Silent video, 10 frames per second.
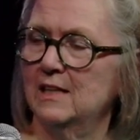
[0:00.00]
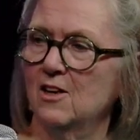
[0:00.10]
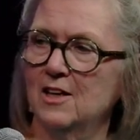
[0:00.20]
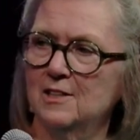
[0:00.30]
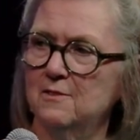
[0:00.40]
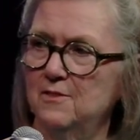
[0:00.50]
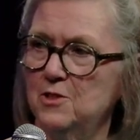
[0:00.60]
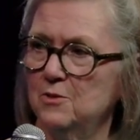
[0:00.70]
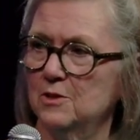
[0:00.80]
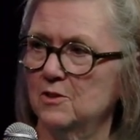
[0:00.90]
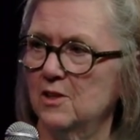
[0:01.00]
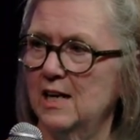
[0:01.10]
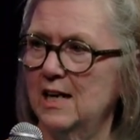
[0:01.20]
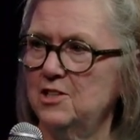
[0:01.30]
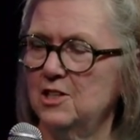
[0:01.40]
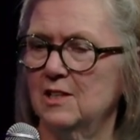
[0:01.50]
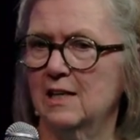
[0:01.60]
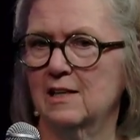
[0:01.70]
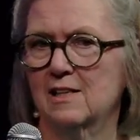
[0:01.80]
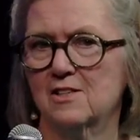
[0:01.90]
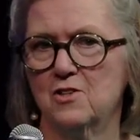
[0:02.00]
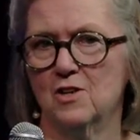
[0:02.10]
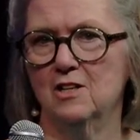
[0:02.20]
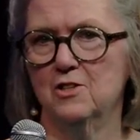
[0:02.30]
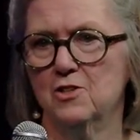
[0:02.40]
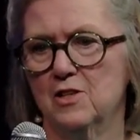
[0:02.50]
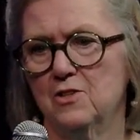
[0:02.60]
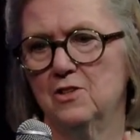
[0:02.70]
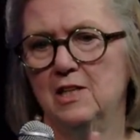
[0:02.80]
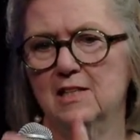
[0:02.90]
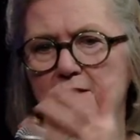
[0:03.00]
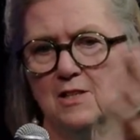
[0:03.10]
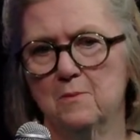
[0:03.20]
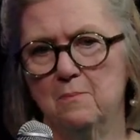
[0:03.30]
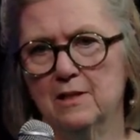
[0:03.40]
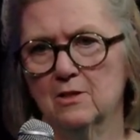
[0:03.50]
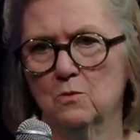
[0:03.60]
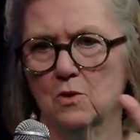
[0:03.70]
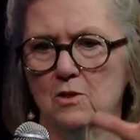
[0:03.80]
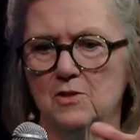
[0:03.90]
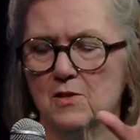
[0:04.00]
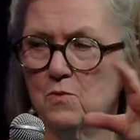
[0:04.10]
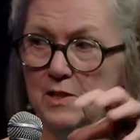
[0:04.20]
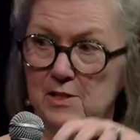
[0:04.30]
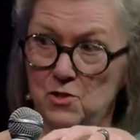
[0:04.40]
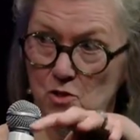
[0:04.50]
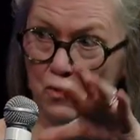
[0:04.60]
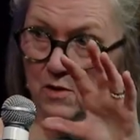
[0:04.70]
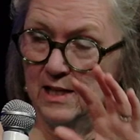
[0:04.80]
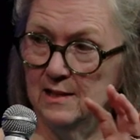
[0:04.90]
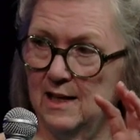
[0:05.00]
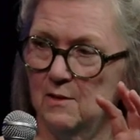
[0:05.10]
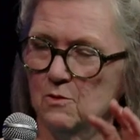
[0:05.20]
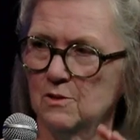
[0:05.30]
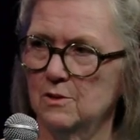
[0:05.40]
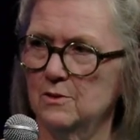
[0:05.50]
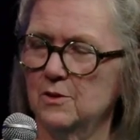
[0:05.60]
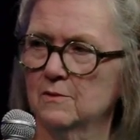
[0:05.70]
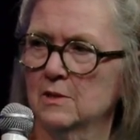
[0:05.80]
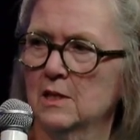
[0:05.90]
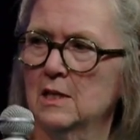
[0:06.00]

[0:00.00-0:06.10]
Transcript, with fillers: than our individual creation. And an astrologer is looking at this bigger world as well as you in that world.